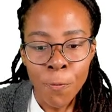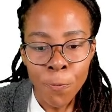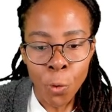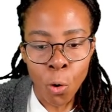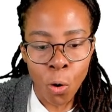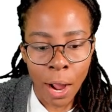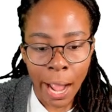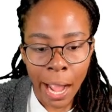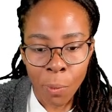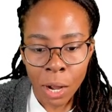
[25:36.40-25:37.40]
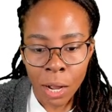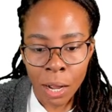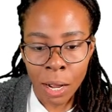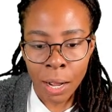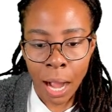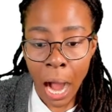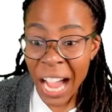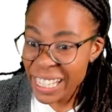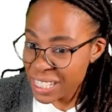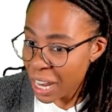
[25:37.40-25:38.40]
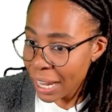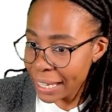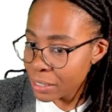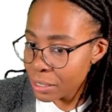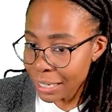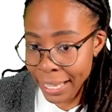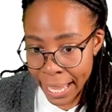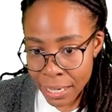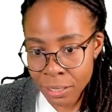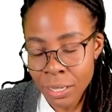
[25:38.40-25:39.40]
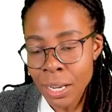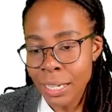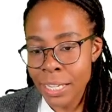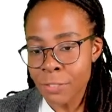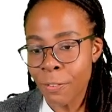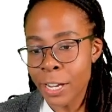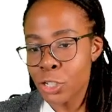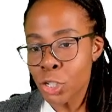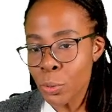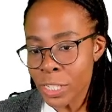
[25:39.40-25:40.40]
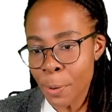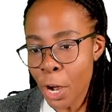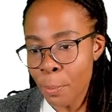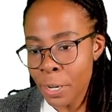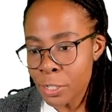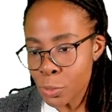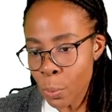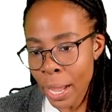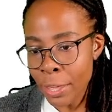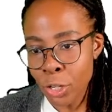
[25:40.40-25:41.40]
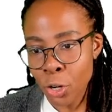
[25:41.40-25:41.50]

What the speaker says: For our iodide, again, let's find 2 experiments where the